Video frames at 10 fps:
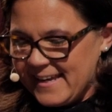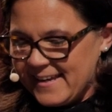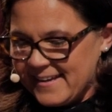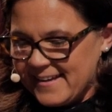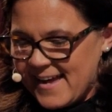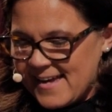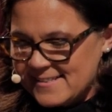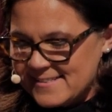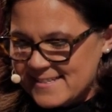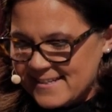
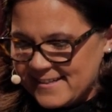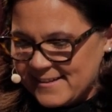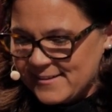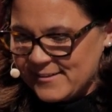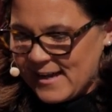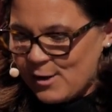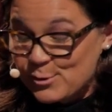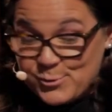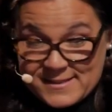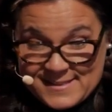And our
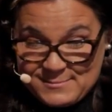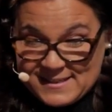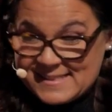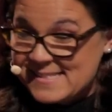20 minutes